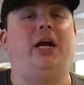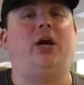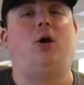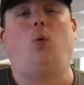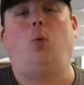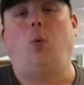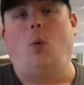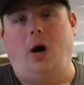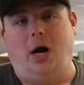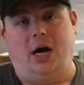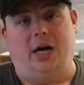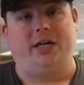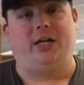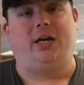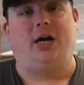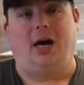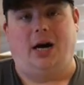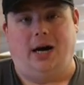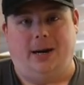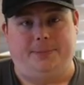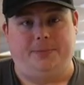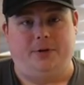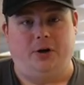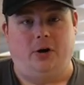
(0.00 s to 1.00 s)
a
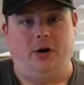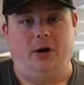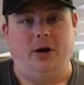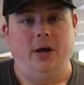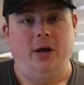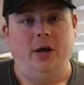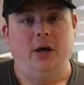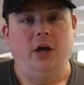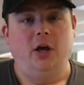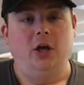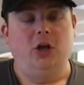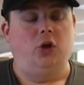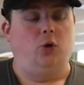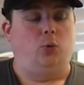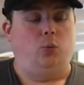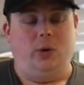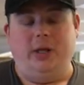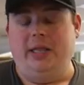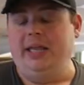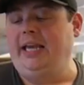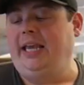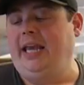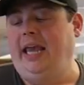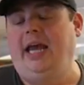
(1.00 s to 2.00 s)
quadcopter, you
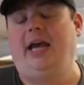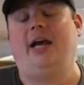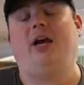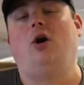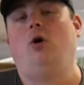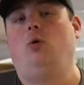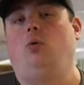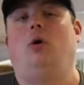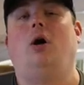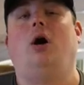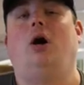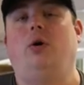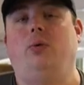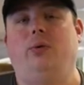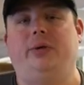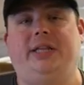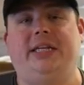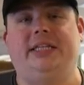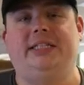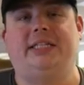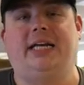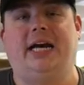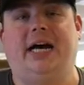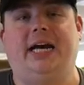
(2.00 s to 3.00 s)
really can't go wrong with
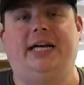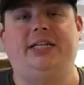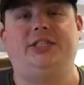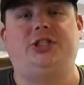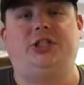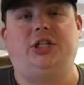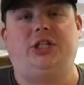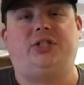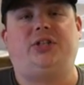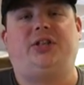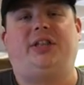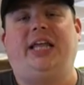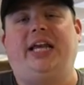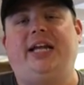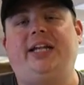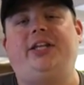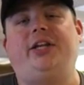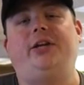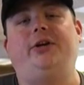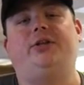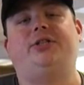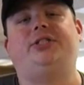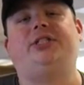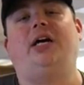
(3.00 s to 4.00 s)
these guys. Just think
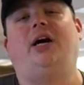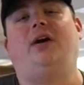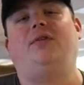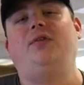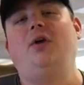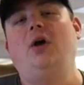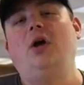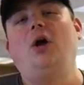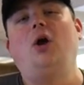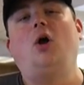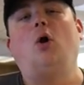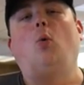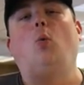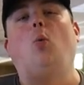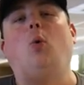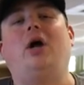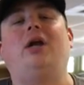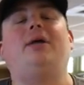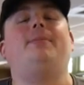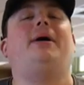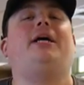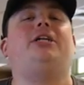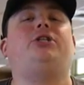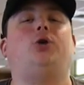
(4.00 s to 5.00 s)
to yourself,
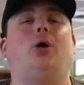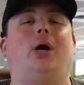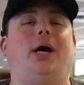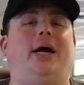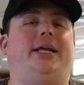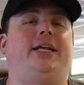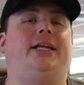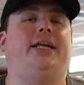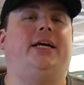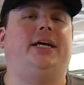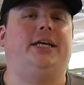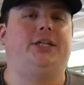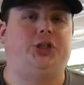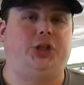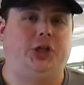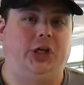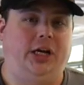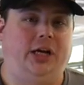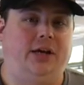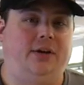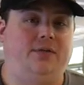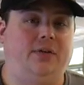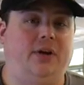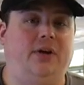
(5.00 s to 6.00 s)
what am I trying to
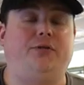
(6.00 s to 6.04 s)
achieve?